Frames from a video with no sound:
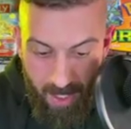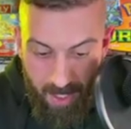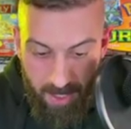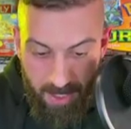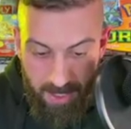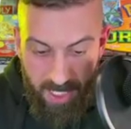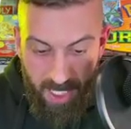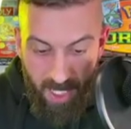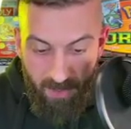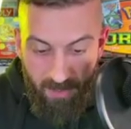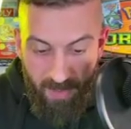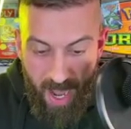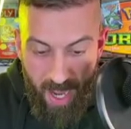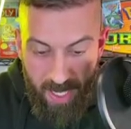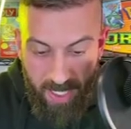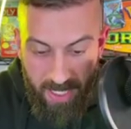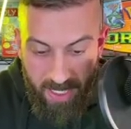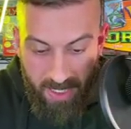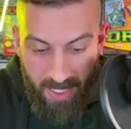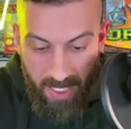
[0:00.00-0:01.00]

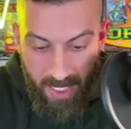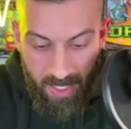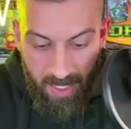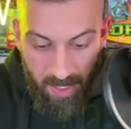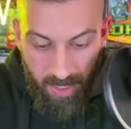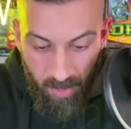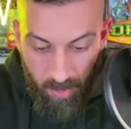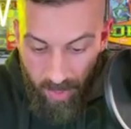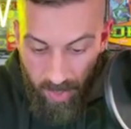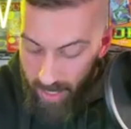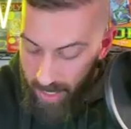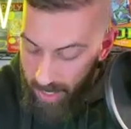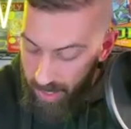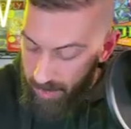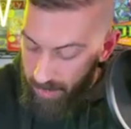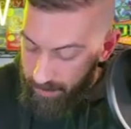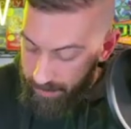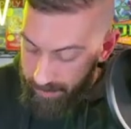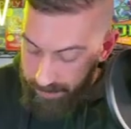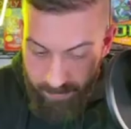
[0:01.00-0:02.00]
Giovanni's
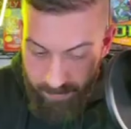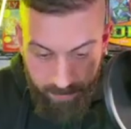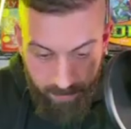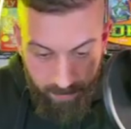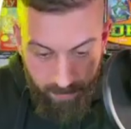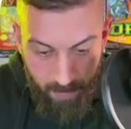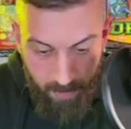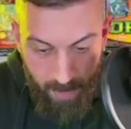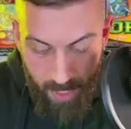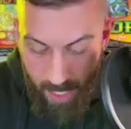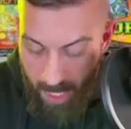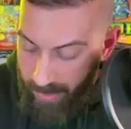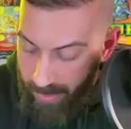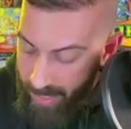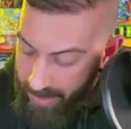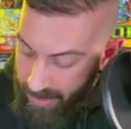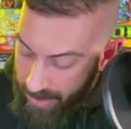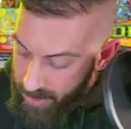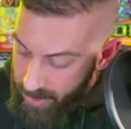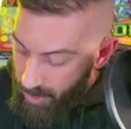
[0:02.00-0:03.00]
Nidorino. I
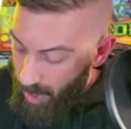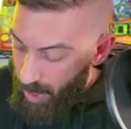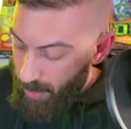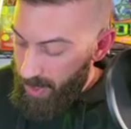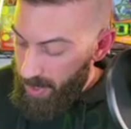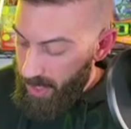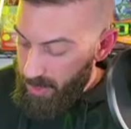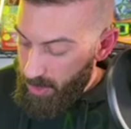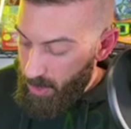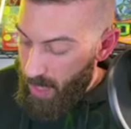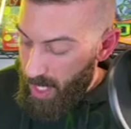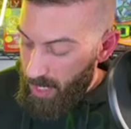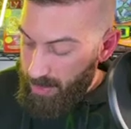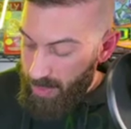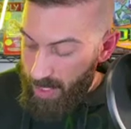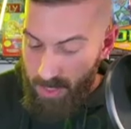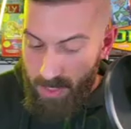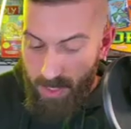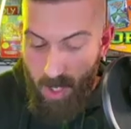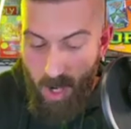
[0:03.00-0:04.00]
like this card because it reminds
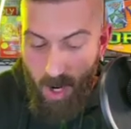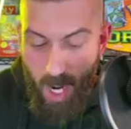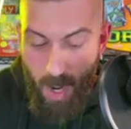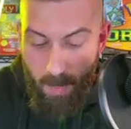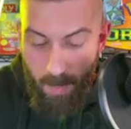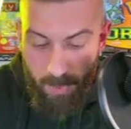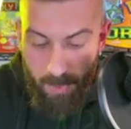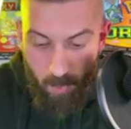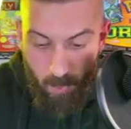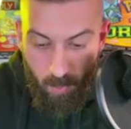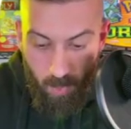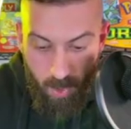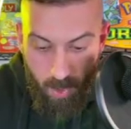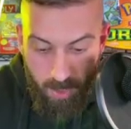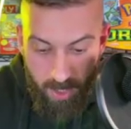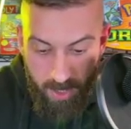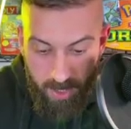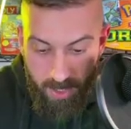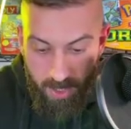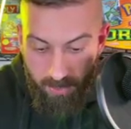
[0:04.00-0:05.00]
me of that song, I'm on the
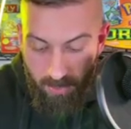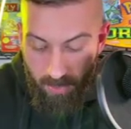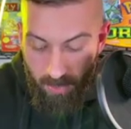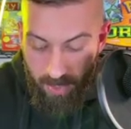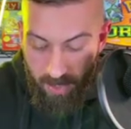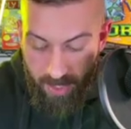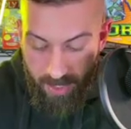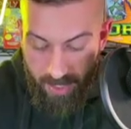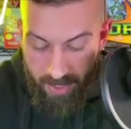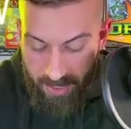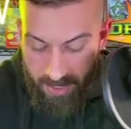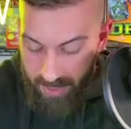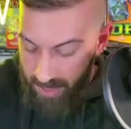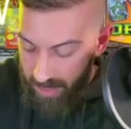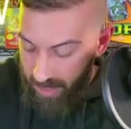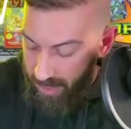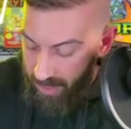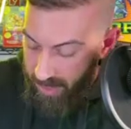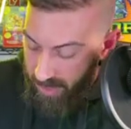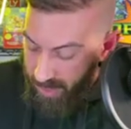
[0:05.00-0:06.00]
road to Viridian
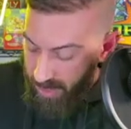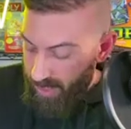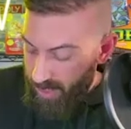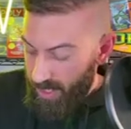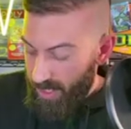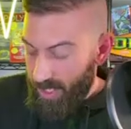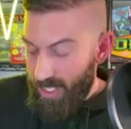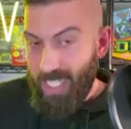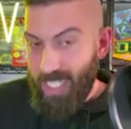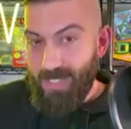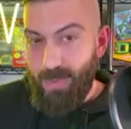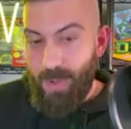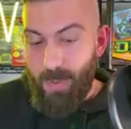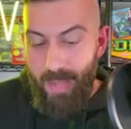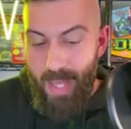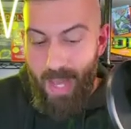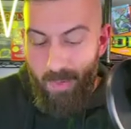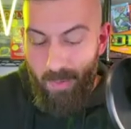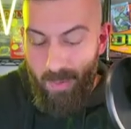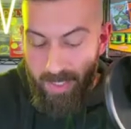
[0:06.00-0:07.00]
City. You guys remember
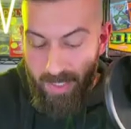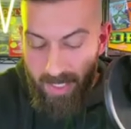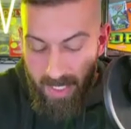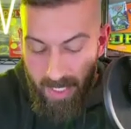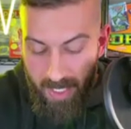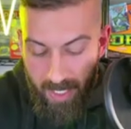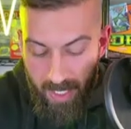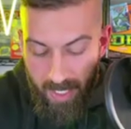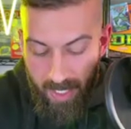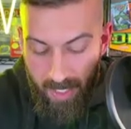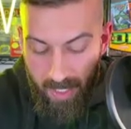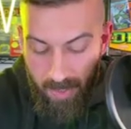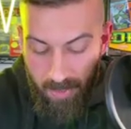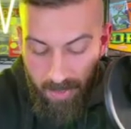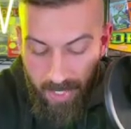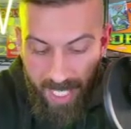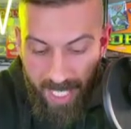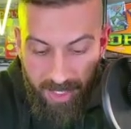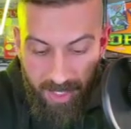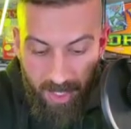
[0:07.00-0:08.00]
that one?
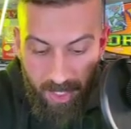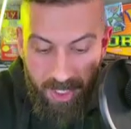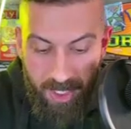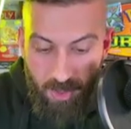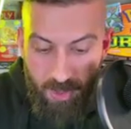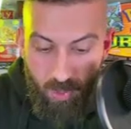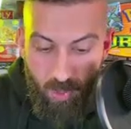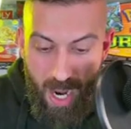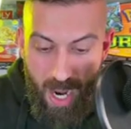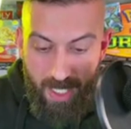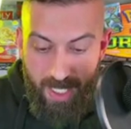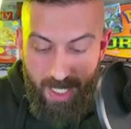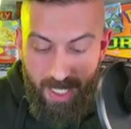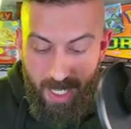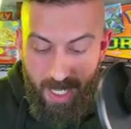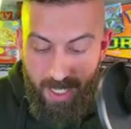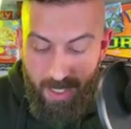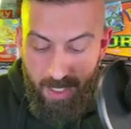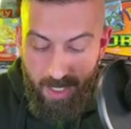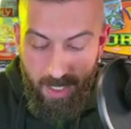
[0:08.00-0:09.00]
Lieutenant Surge's
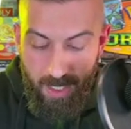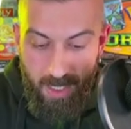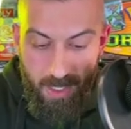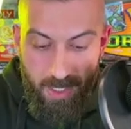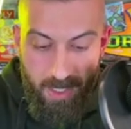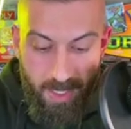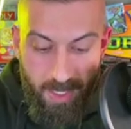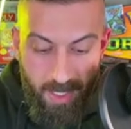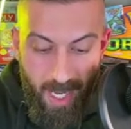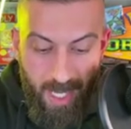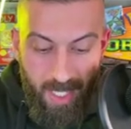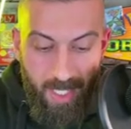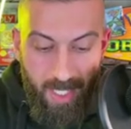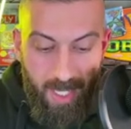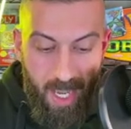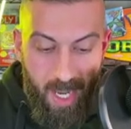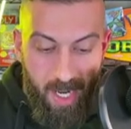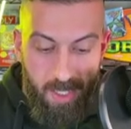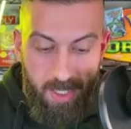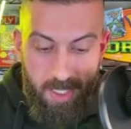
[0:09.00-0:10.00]
Raticate, Psychic
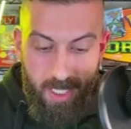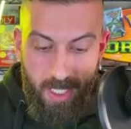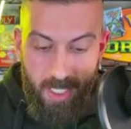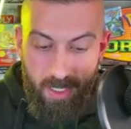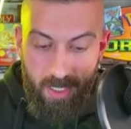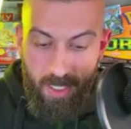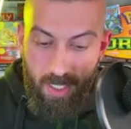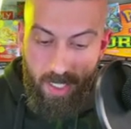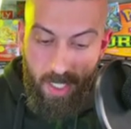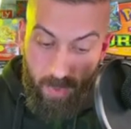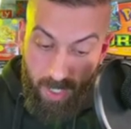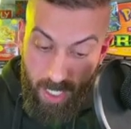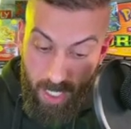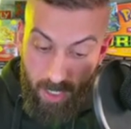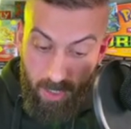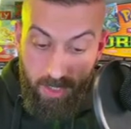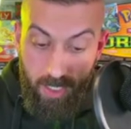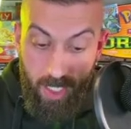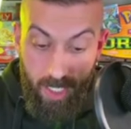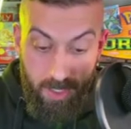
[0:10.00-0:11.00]
Energy, and then we got
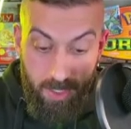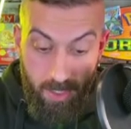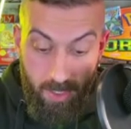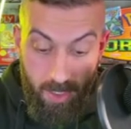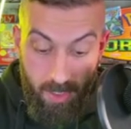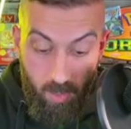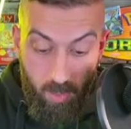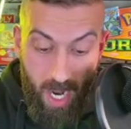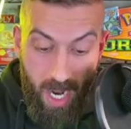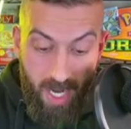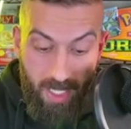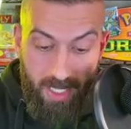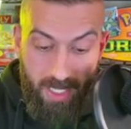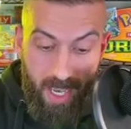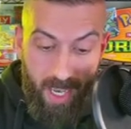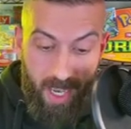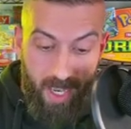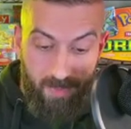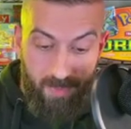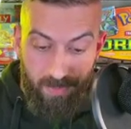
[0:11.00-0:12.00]
Lieutenant Surge's
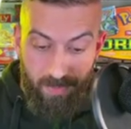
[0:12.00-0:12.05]
Rattata,